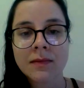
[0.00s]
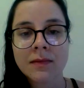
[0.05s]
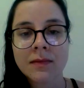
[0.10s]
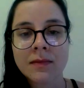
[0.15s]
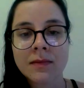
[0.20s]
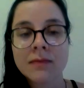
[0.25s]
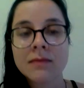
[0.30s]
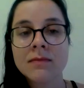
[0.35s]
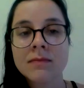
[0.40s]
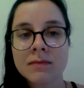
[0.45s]

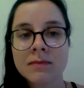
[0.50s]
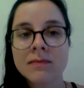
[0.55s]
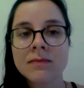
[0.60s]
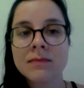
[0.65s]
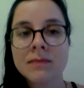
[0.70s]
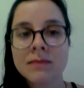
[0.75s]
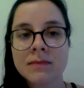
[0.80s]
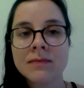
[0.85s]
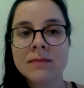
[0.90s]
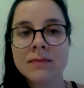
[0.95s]

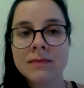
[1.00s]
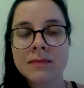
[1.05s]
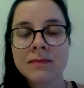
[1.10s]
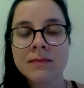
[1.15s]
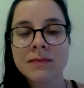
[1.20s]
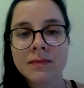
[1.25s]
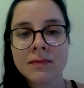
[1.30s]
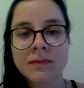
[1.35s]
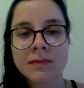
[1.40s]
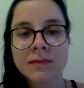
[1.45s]

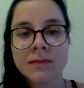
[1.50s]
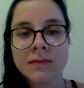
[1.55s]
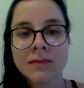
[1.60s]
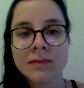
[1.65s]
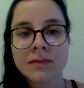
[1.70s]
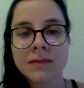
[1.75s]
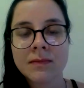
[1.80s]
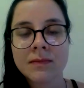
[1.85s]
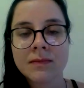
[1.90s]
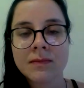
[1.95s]

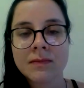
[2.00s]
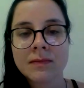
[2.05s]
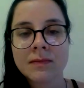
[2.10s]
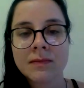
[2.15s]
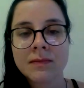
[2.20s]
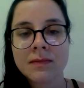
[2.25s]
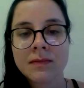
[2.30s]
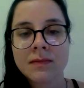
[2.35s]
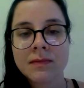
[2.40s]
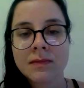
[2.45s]

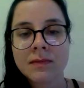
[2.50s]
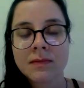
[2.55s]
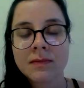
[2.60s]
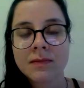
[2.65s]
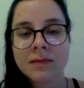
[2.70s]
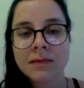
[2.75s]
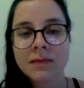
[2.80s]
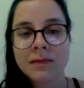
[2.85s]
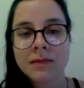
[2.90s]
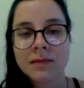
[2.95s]

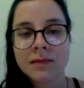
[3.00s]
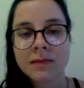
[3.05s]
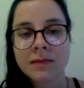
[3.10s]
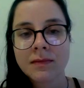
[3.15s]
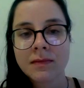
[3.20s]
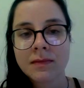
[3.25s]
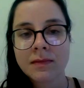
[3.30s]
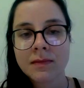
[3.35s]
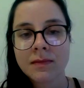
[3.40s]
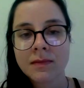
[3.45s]

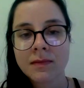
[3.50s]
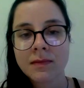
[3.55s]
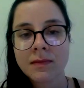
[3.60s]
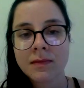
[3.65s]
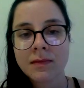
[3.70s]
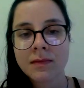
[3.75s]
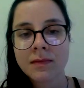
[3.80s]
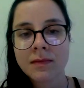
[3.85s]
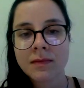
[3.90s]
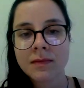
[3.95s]

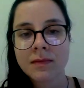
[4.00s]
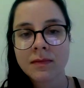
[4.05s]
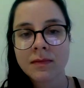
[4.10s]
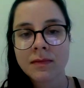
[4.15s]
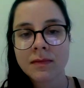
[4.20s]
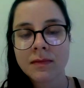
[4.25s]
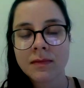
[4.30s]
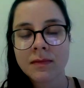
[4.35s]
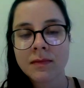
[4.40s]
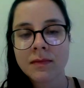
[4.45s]

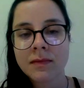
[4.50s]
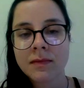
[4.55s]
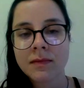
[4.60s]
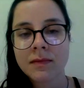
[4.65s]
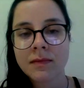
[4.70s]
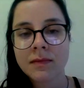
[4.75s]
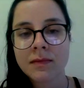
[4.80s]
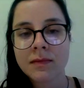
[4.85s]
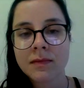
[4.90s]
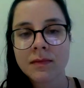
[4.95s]

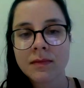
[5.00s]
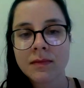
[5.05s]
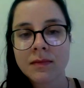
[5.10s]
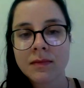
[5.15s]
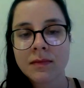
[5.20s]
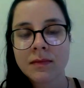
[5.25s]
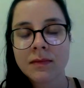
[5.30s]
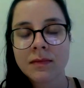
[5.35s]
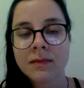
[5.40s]
(not speaking)